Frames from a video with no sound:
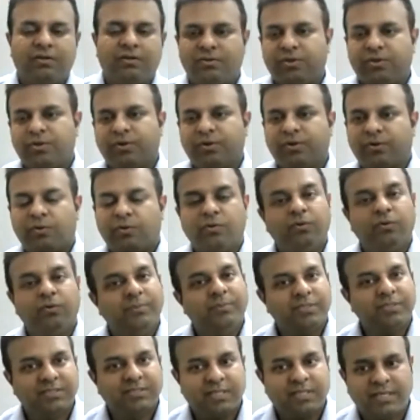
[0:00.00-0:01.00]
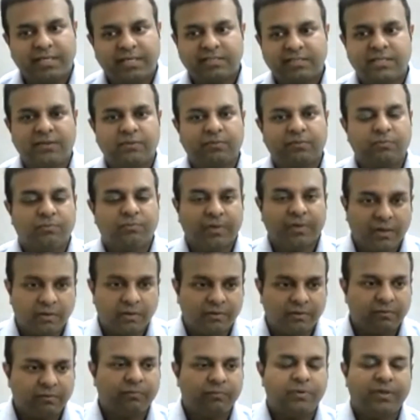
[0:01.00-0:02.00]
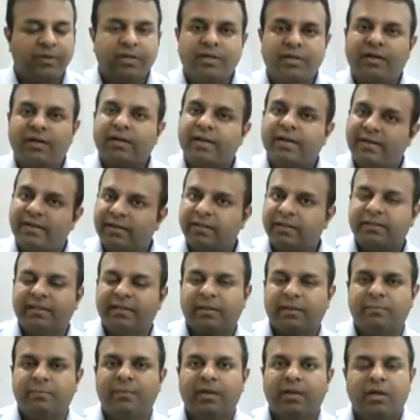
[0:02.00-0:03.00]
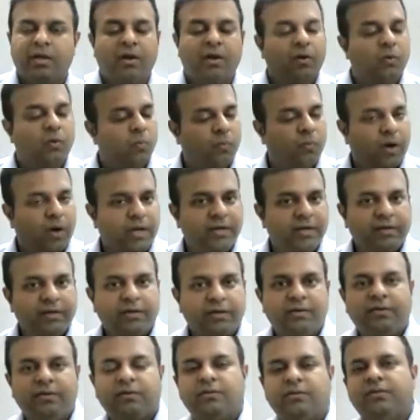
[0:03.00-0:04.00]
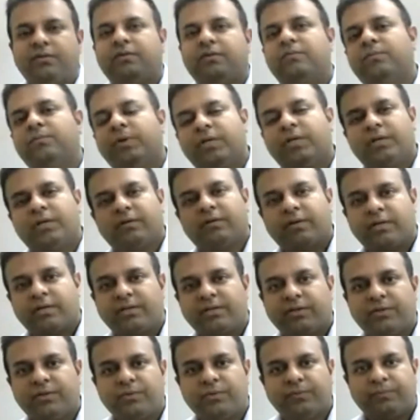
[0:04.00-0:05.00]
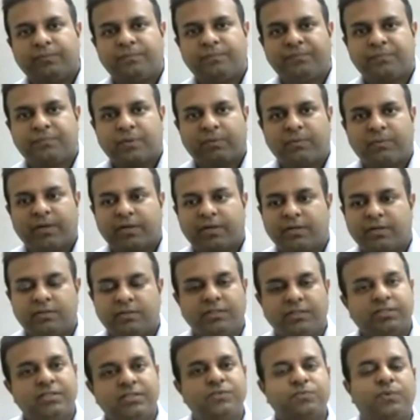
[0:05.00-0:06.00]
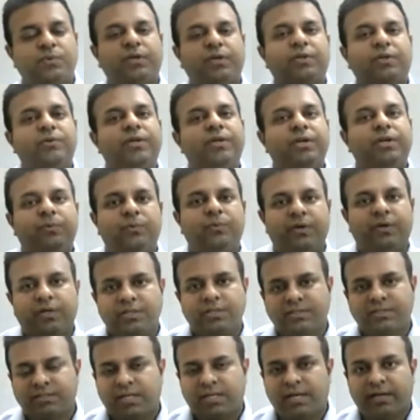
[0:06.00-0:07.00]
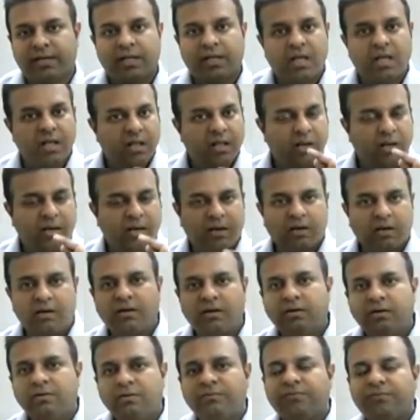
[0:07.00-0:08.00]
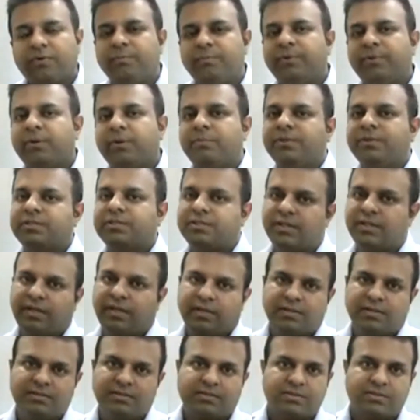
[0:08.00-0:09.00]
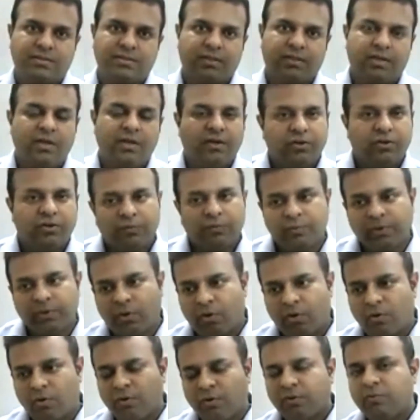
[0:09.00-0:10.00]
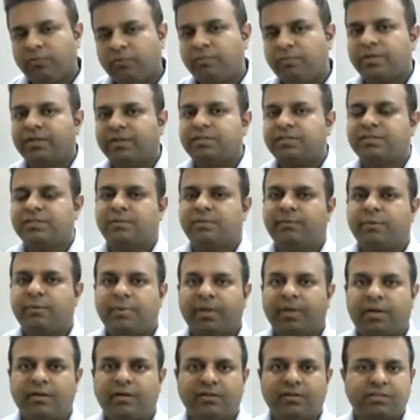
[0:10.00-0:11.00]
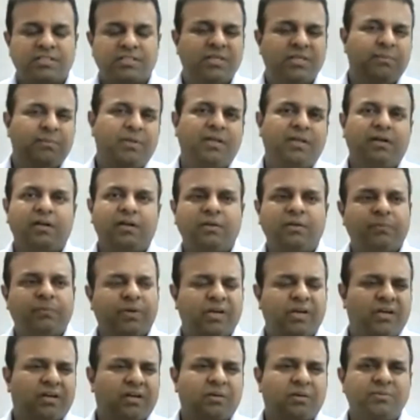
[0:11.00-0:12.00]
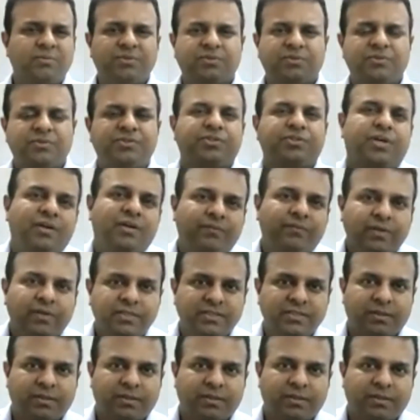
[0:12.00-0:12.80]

to your own mistakes. And well, we are correcting them. Why did we correct you, right? This is what you need to understand. Learn from your mistakes. You will always be better. Similarly, when it comes to driving